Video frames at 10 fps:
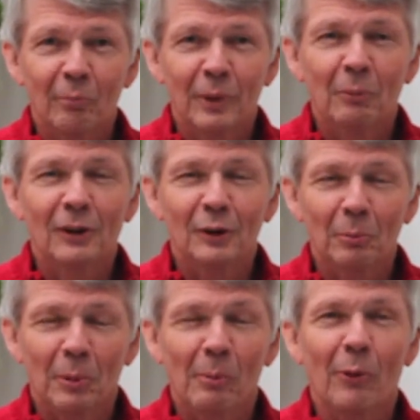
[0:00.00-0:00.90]

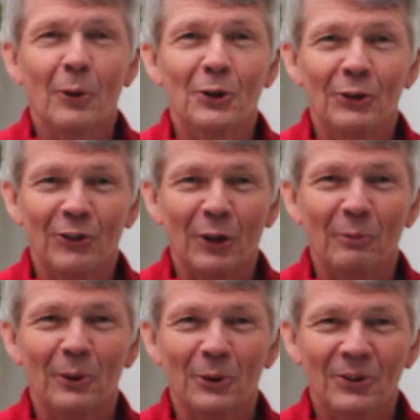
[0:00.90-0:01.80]
biblical proportions
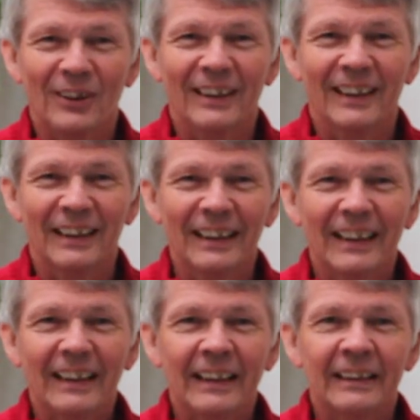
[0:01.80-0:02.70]
almost,
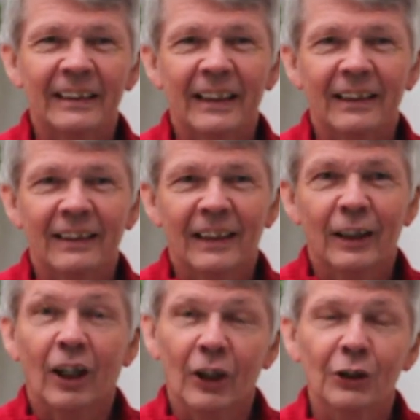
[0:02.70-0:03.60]
in
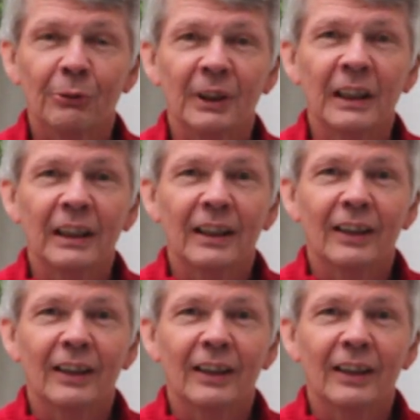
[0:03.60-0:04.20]
that archery,